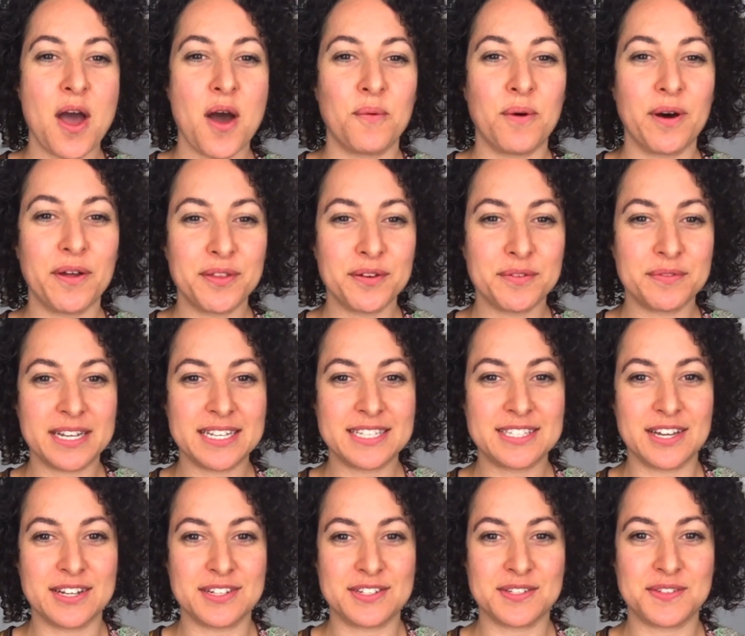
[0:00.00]
what the
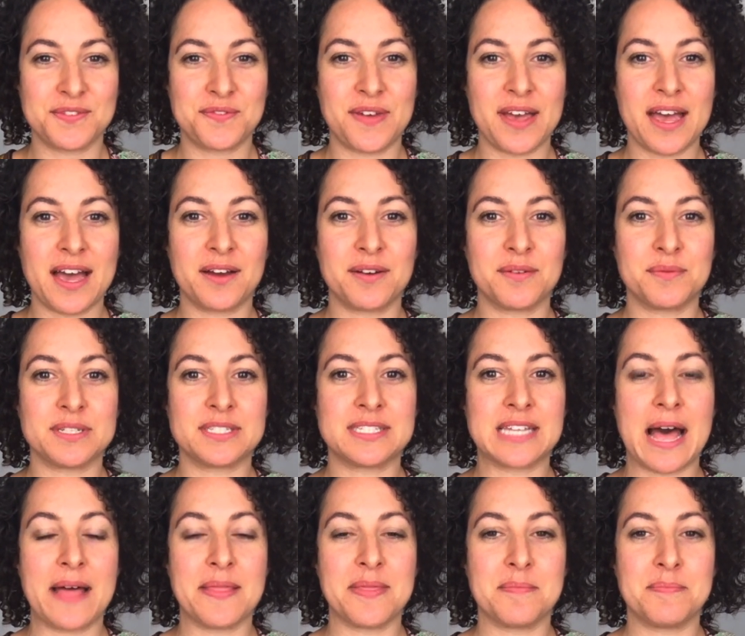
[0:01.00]
researchers found was
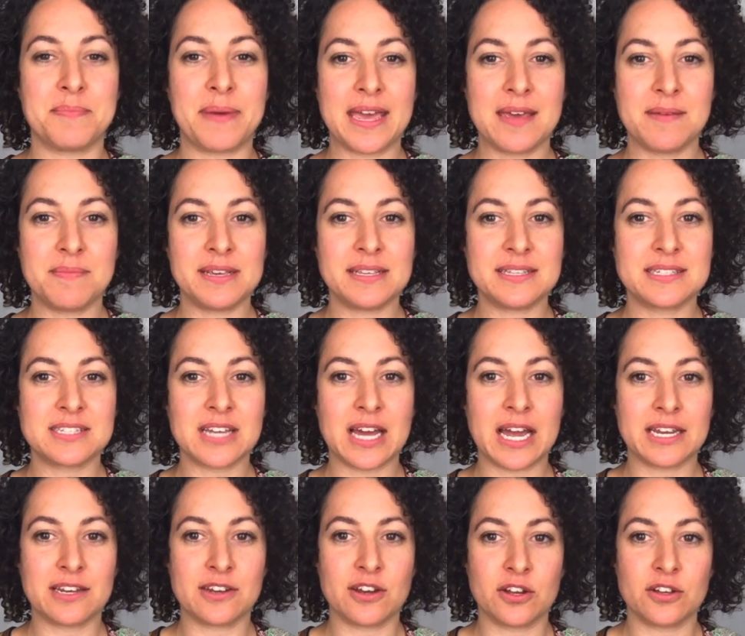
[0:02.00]
that the babies
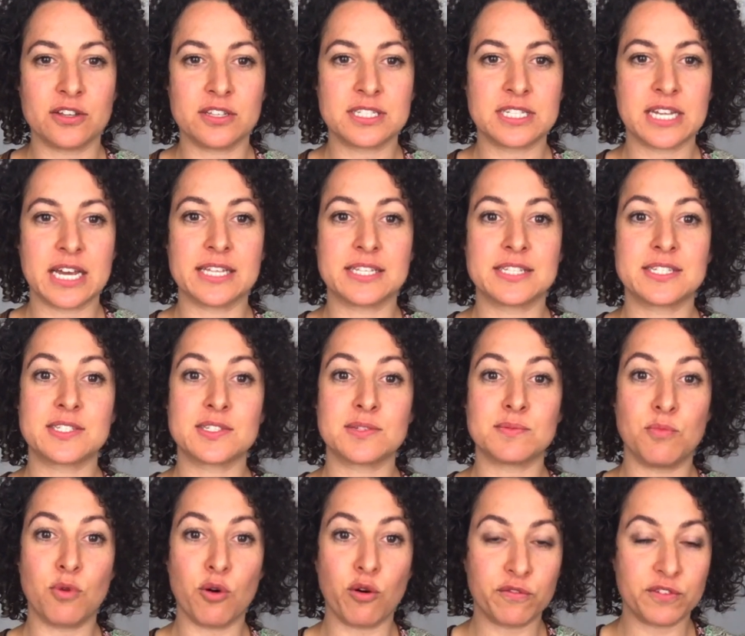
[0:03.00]
diagnosed as
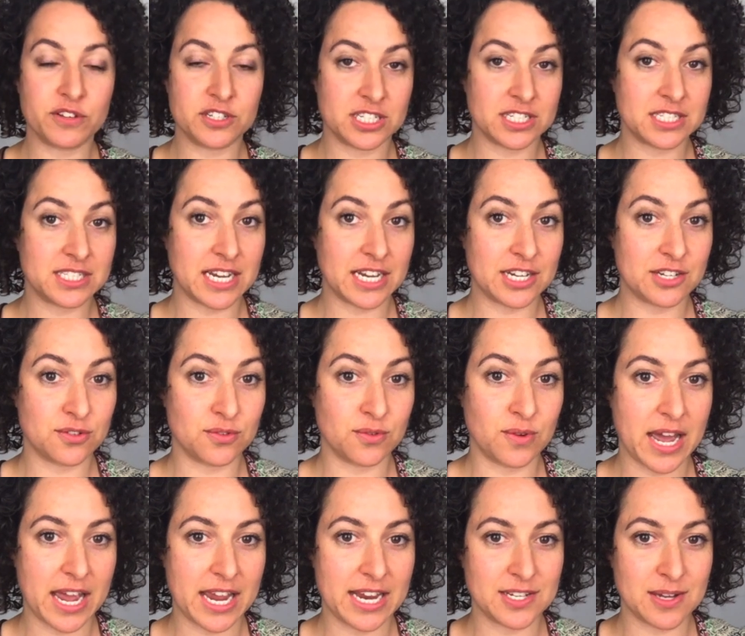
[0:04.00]
small for
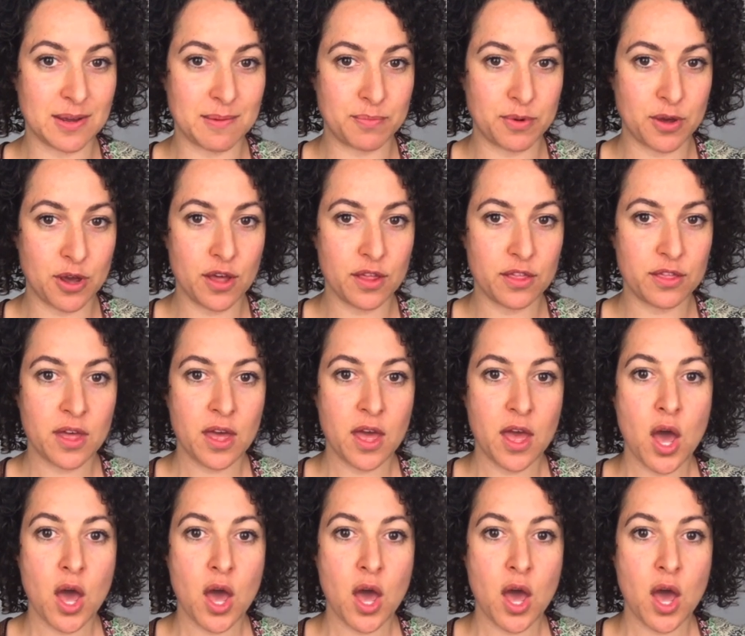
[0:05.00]
gestational age at birth